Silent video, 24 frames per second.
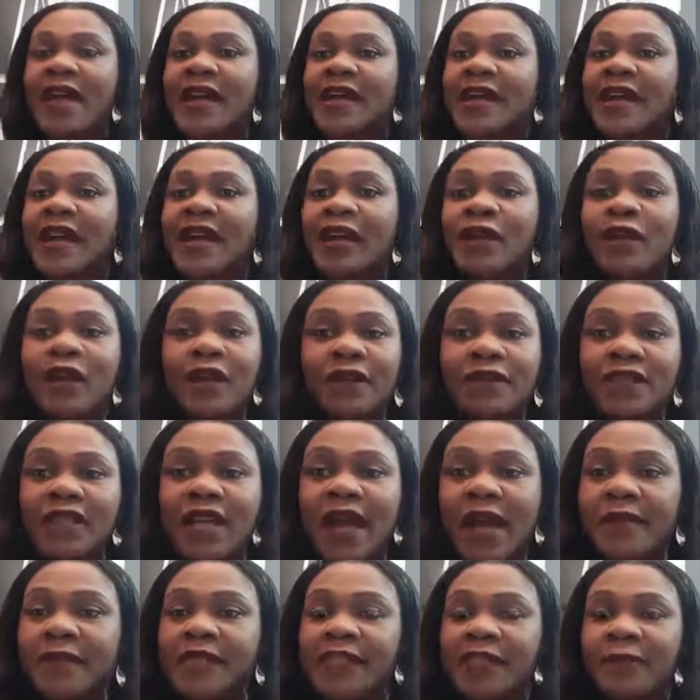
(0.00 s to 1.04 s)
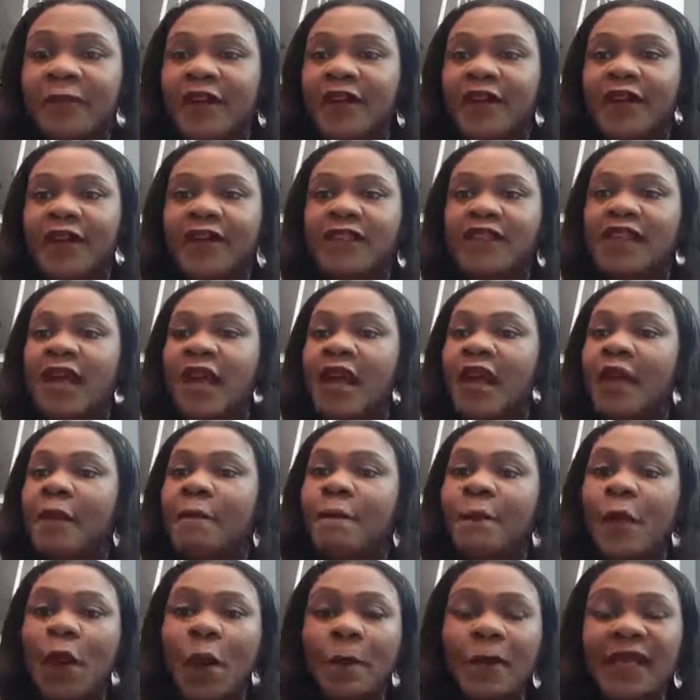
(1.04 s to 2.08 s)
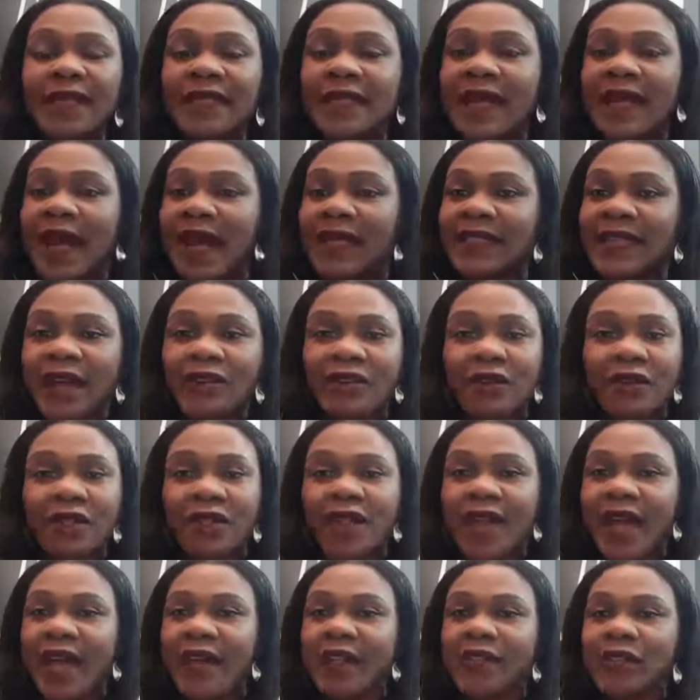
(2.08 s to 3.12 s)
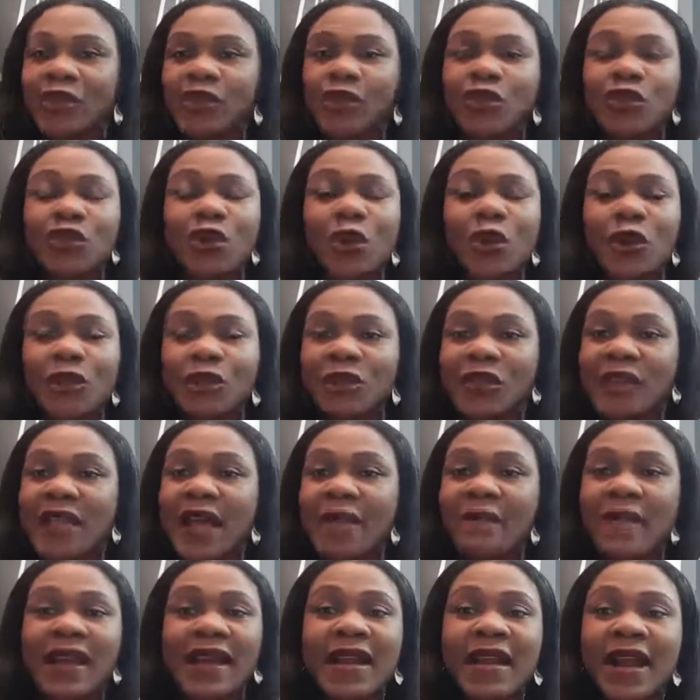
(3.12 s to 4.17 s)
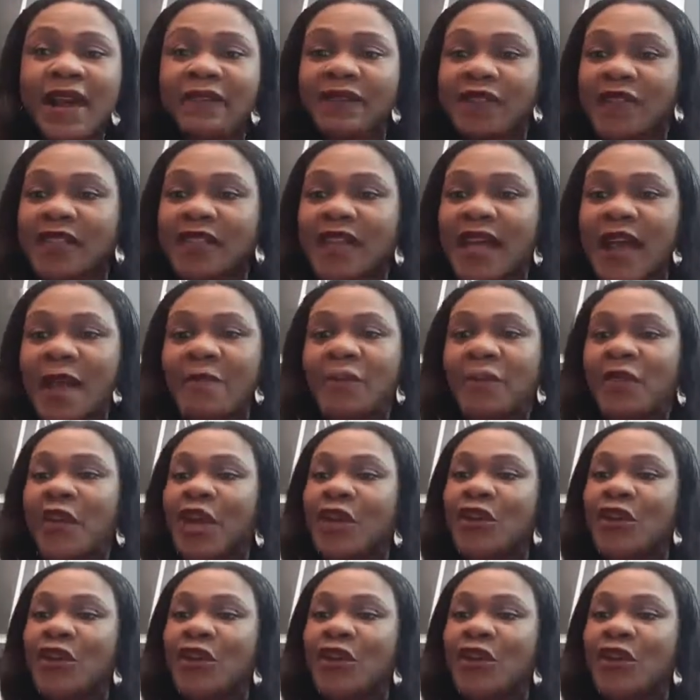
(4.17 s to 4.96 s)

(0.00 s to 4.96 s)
A lot of times it's because mom and dad are not there to talk to them and laugh to them.